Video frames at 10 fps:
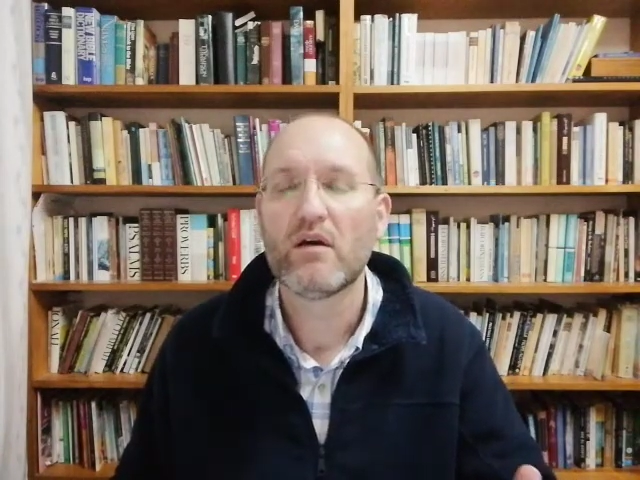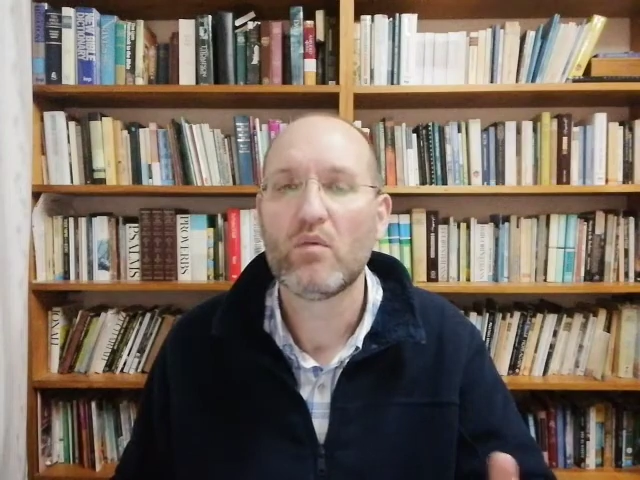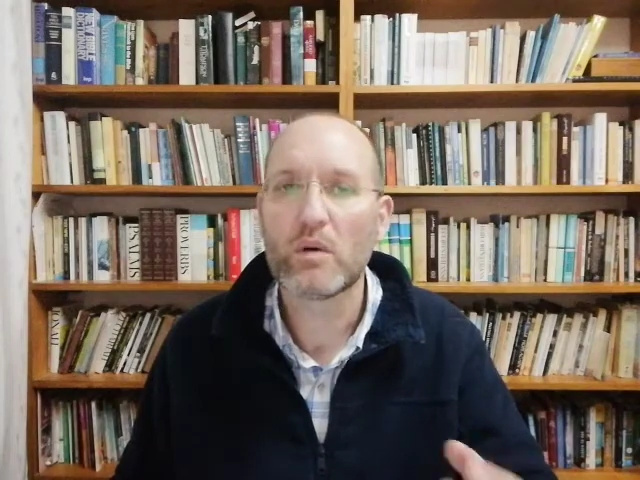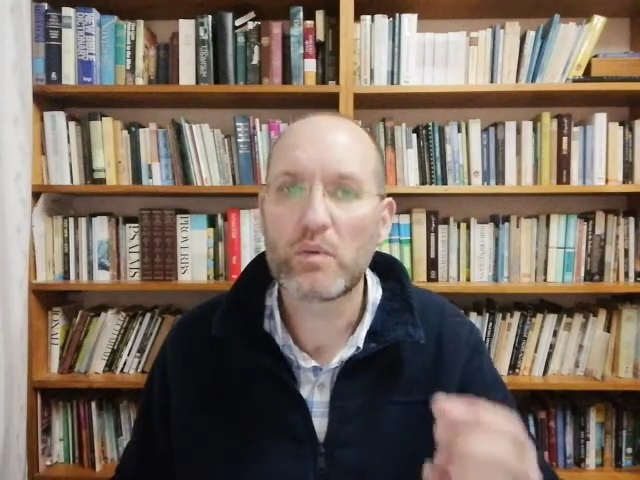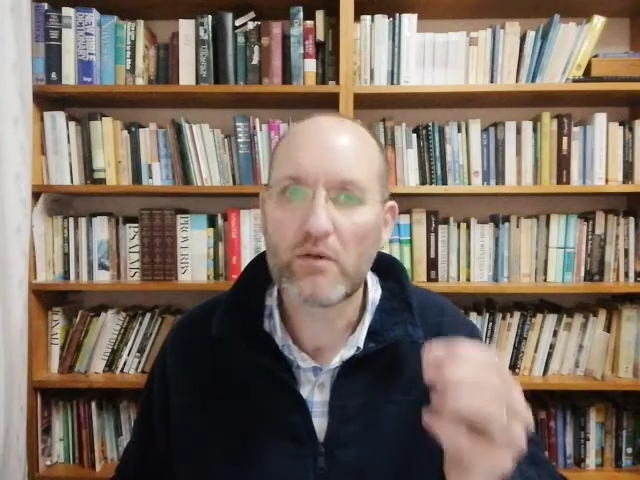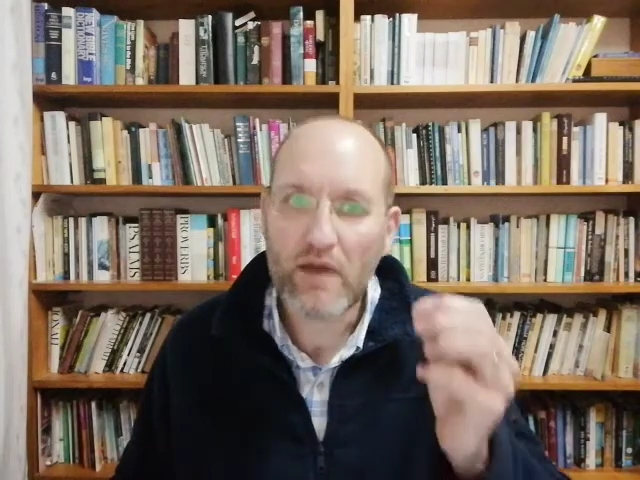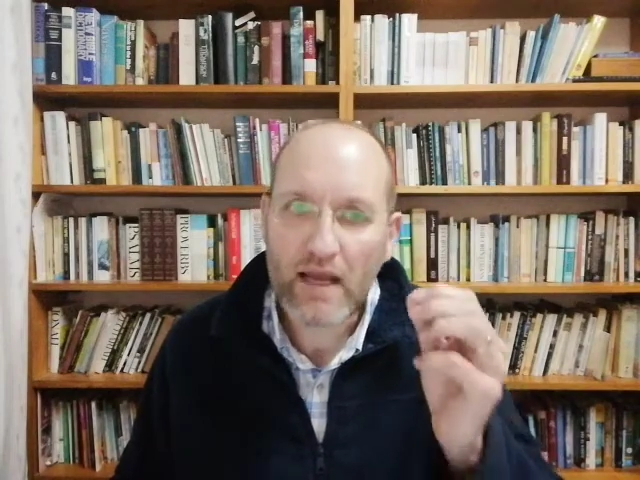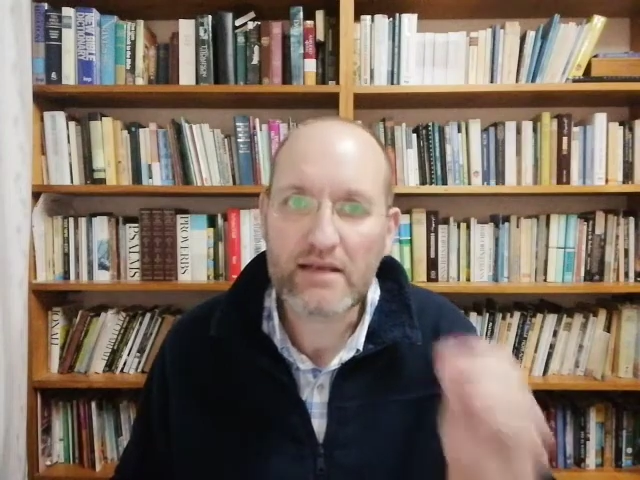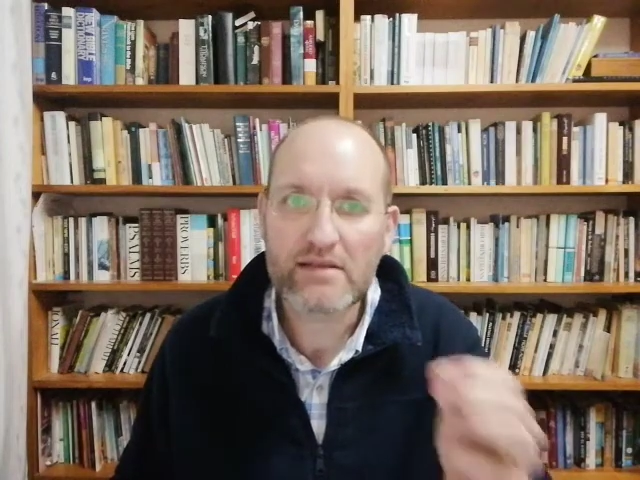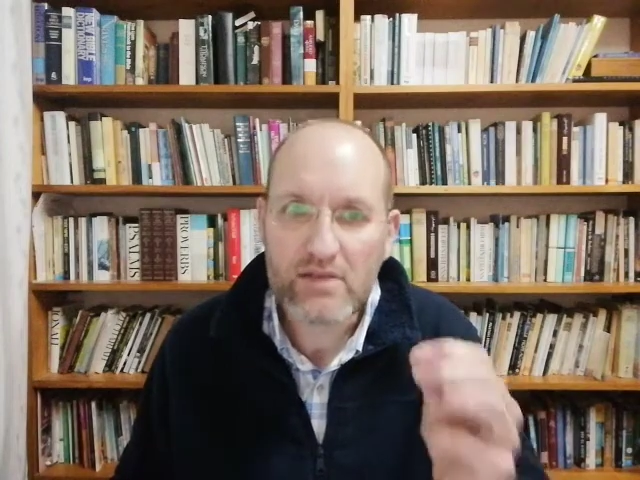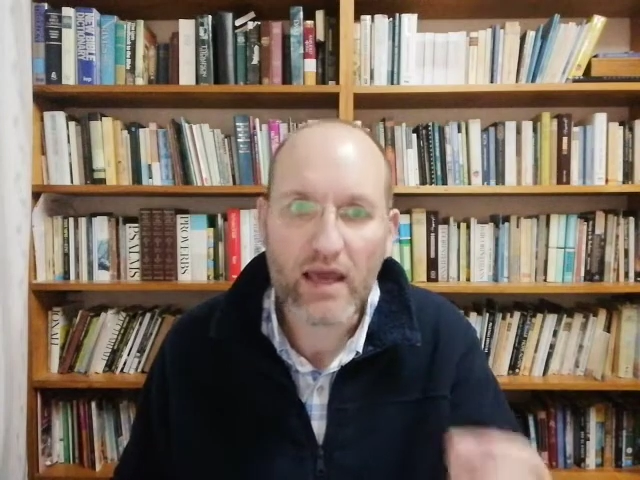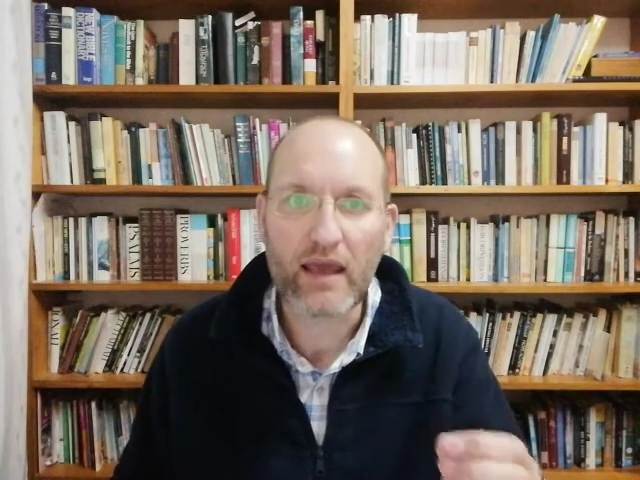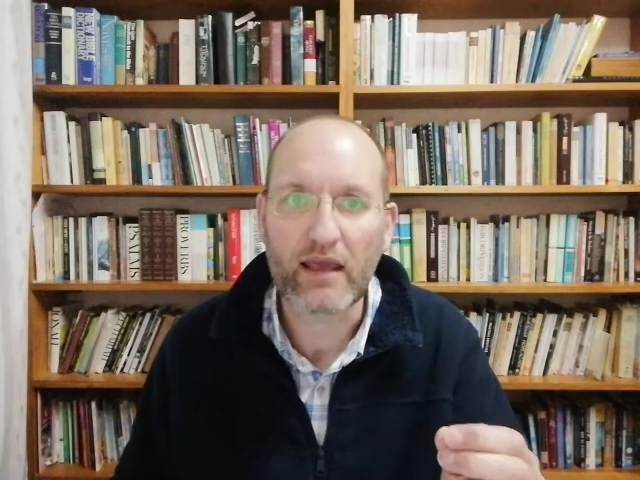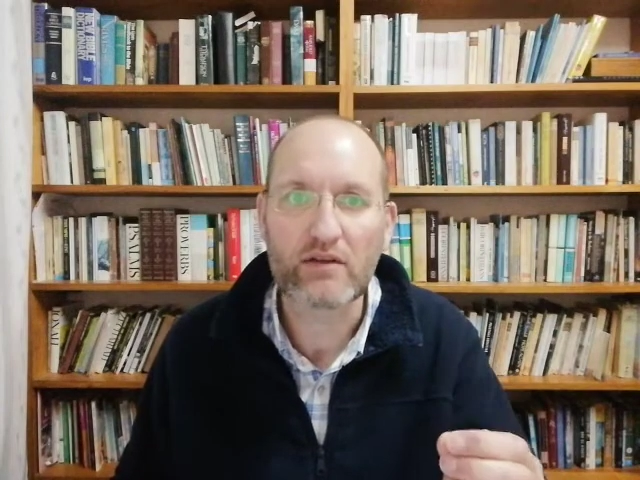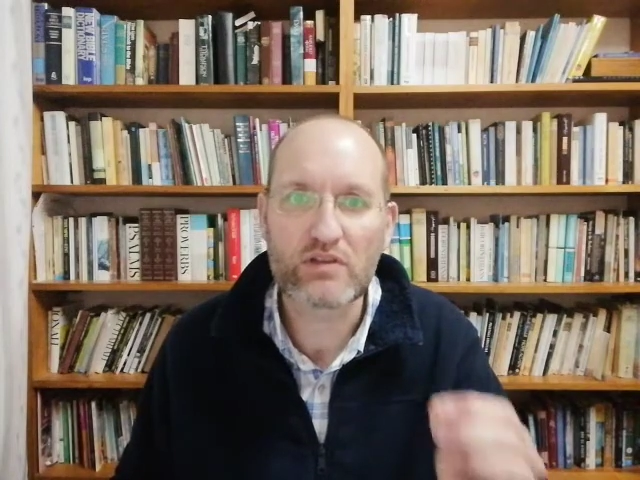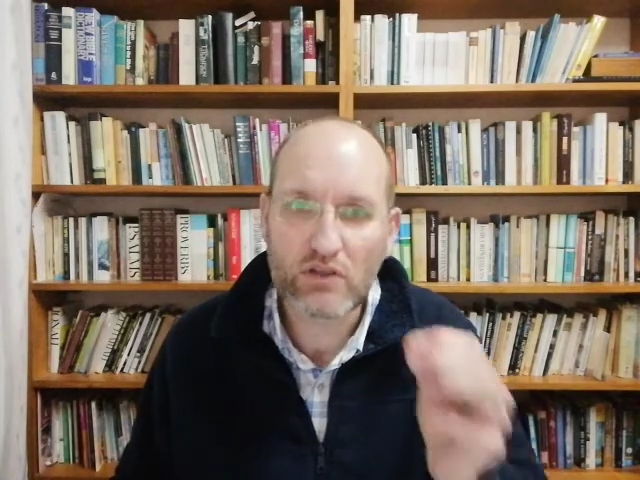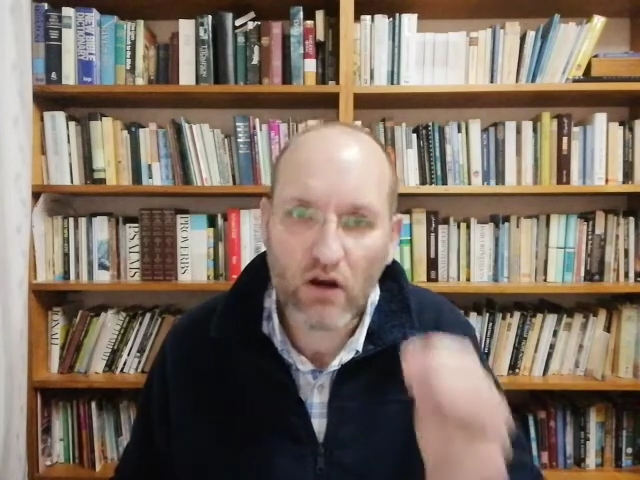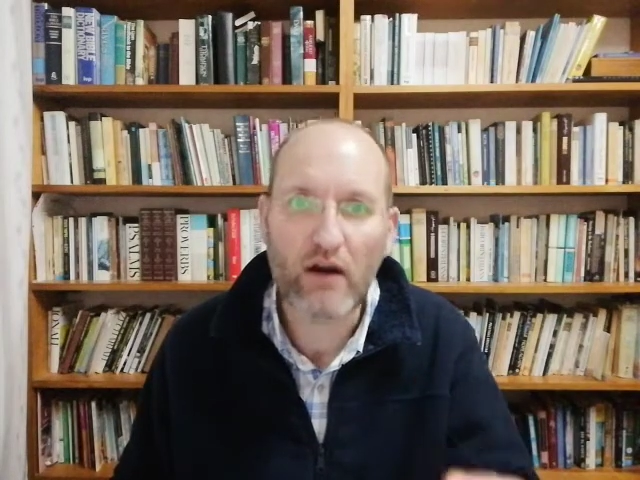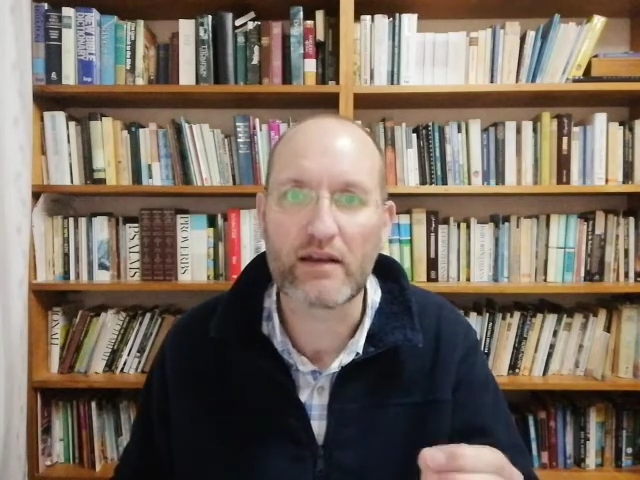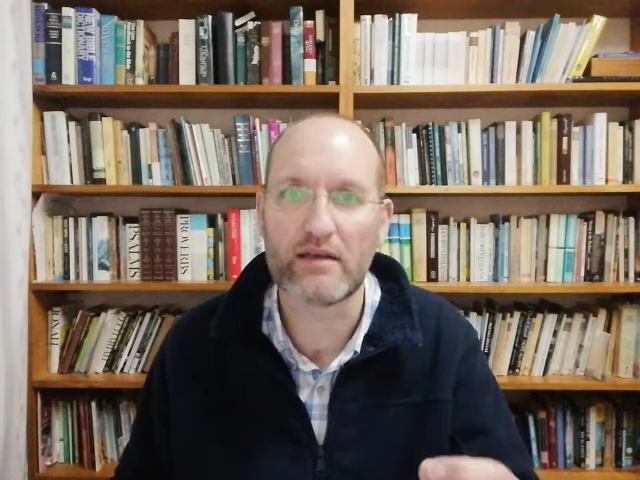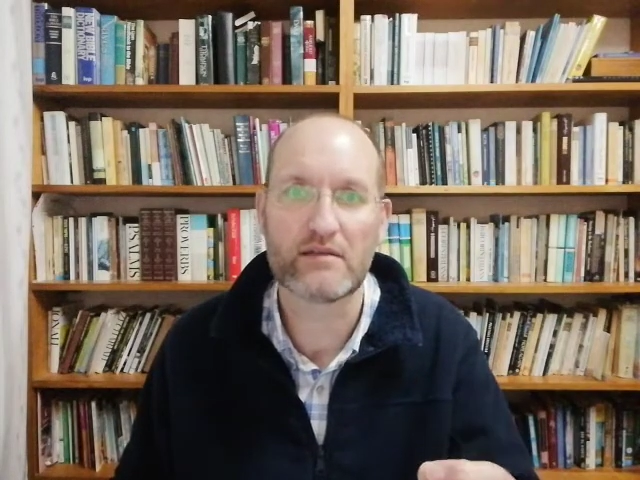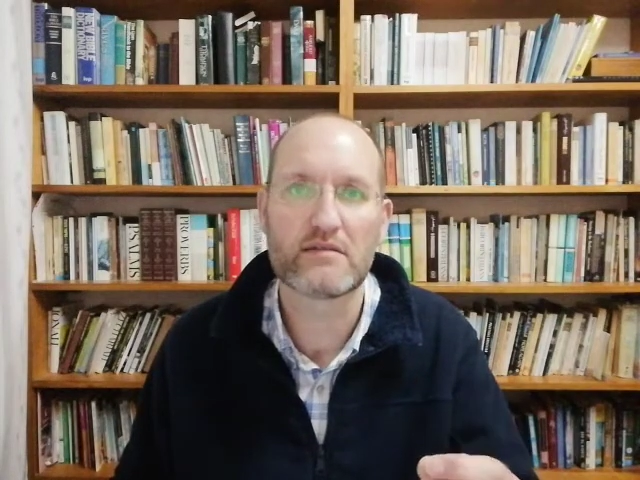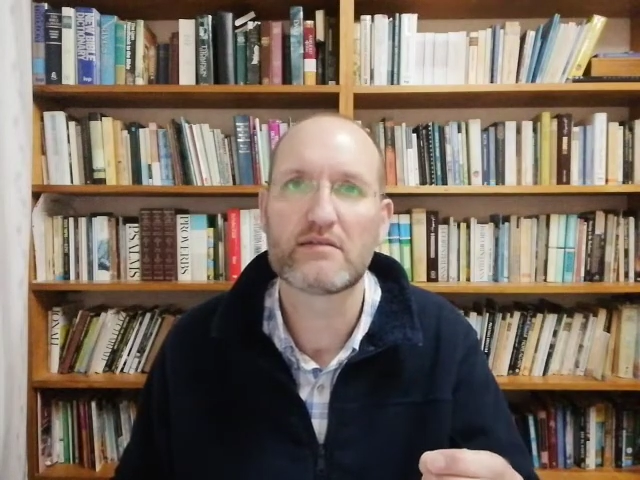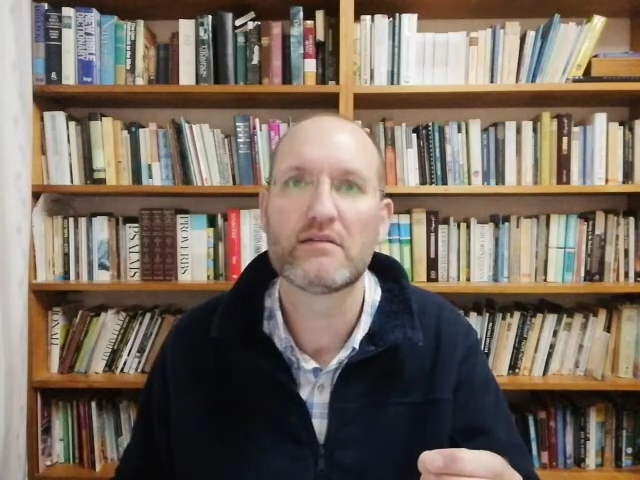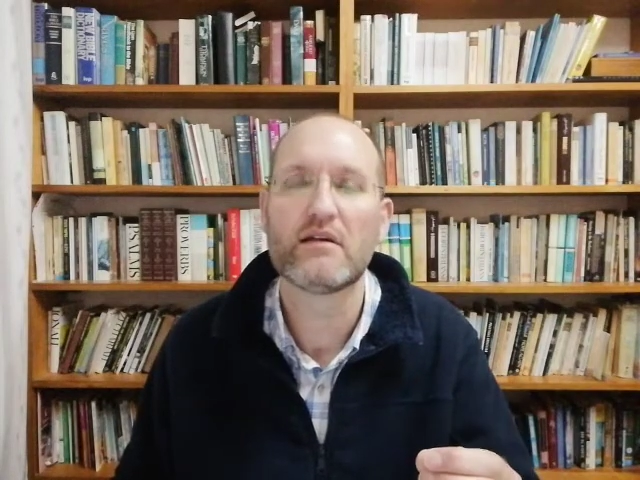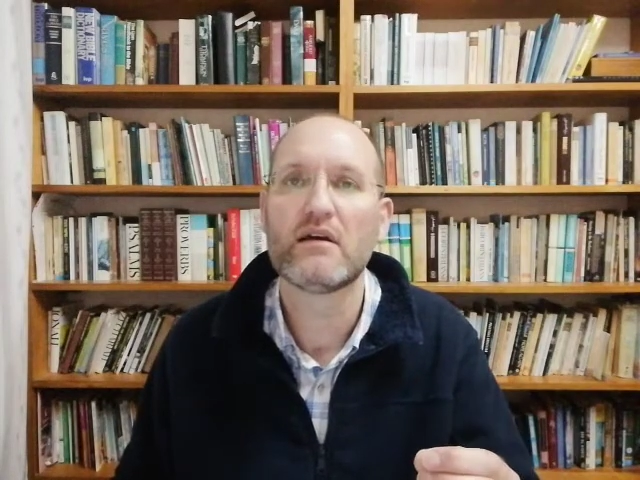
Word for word: What we're really saying to God is,